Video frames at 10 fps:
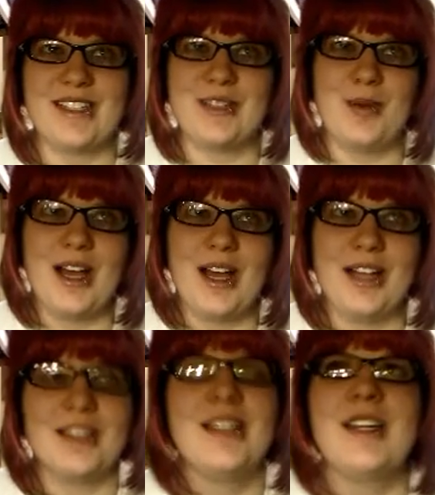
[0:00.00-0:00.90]
as
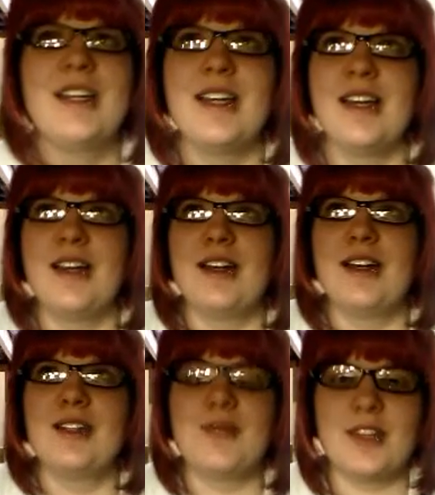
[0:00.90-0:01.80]
well.
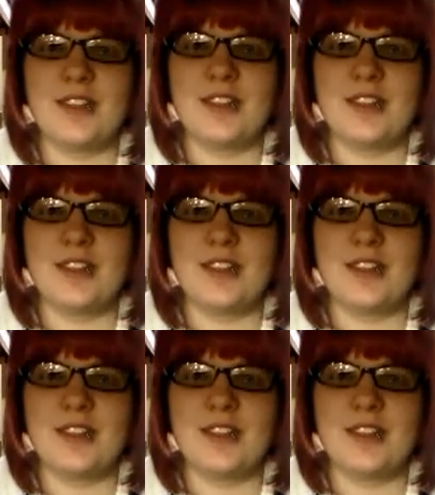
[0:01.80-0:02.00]
There's a